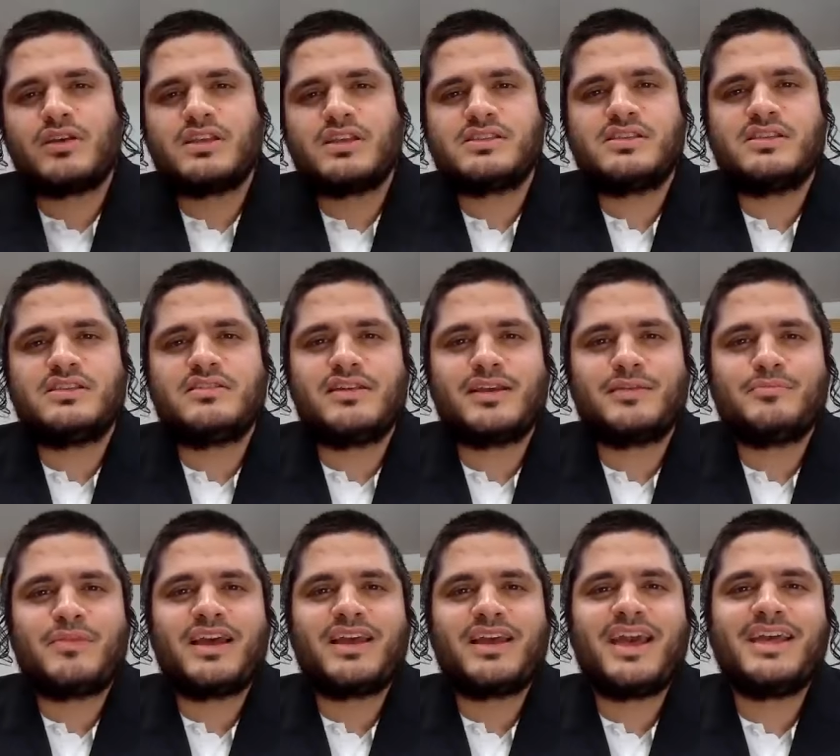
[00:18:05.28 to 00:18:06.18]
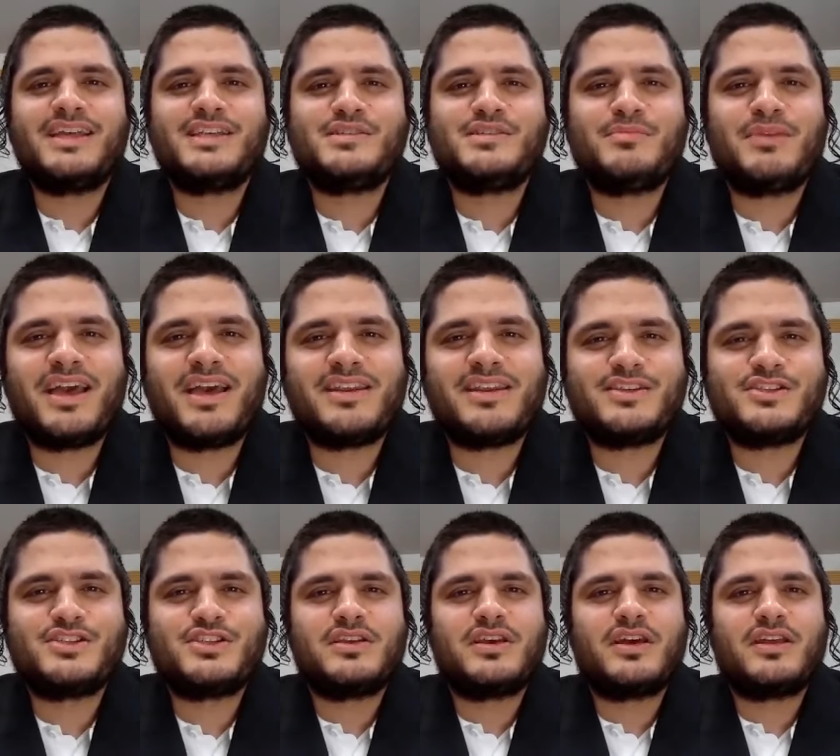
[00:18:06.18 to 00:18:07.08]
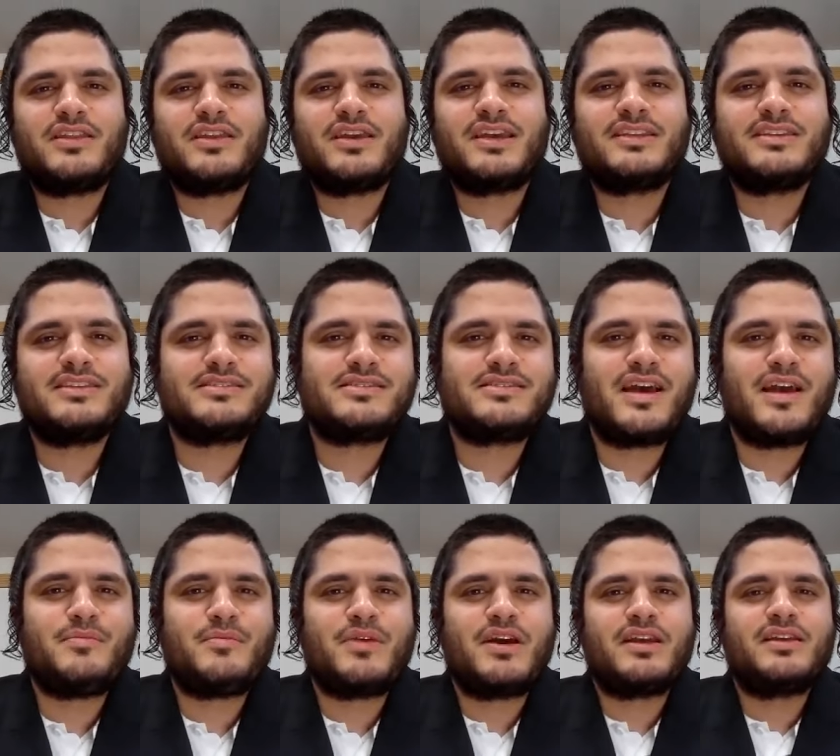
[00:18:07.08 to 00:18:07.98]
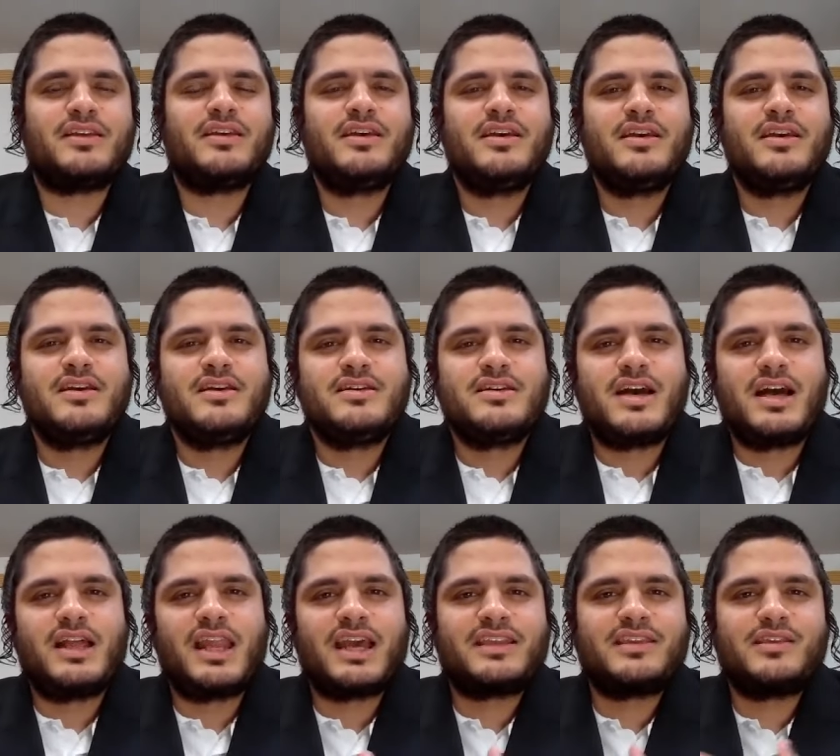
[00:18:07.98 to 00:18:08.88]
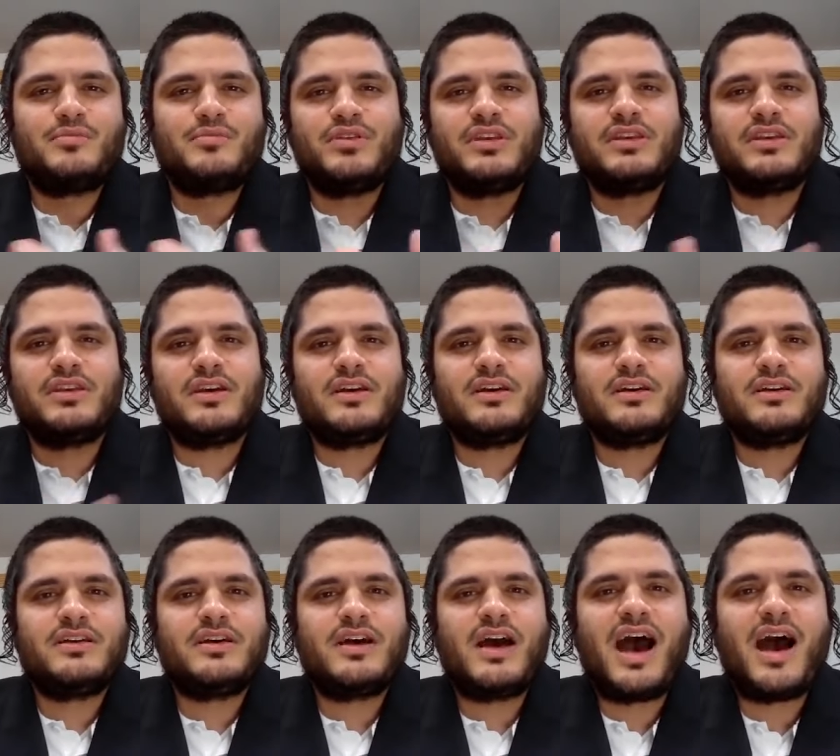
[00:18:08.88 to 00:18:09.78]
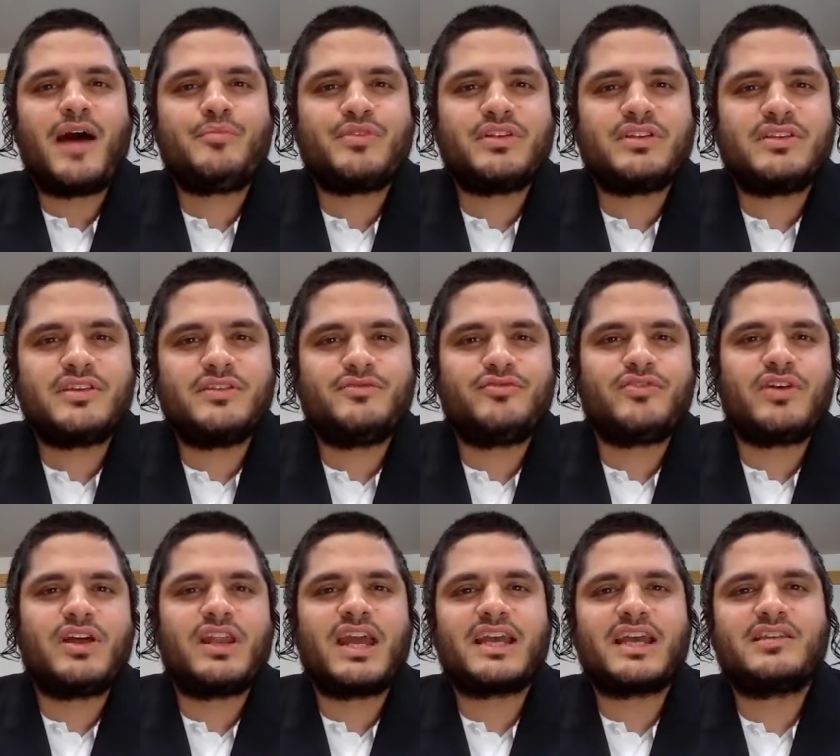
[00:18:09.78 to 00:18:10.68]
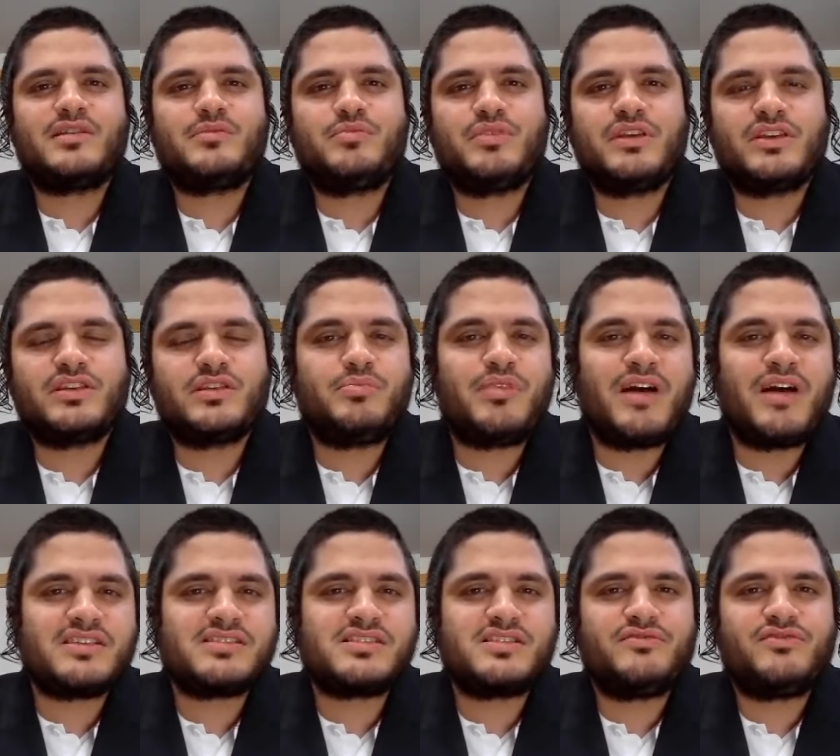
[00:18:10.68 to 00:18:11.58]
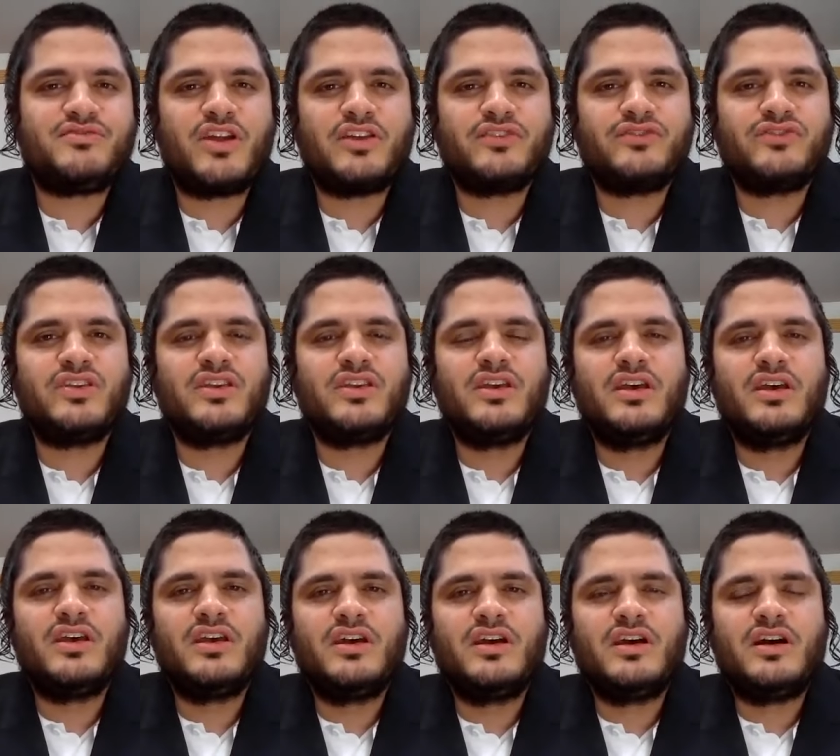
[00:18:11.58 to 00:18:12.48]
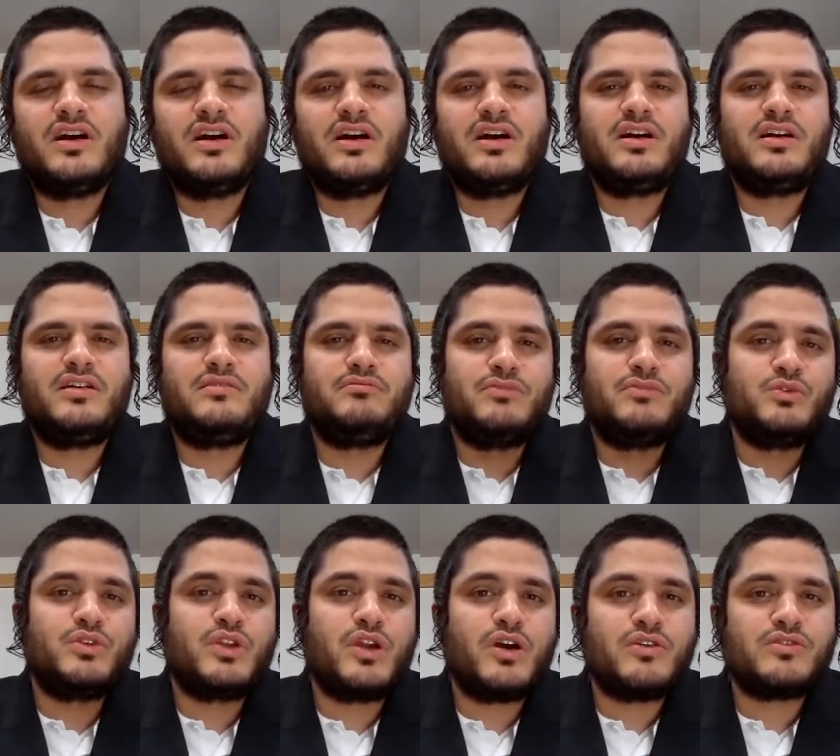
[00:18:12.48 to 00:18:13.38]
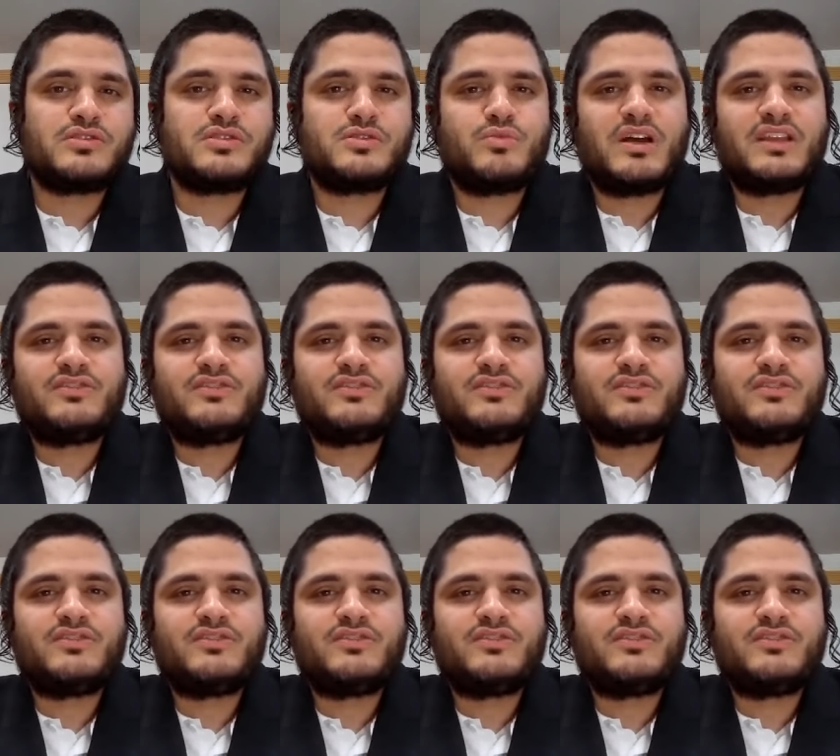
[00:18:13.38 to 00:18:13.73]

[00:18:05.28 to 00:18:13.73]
You know, considering my age and my energy, I think at this time I, I like to be a, uh, a operative. I like to be on the policy front. Um, who knows?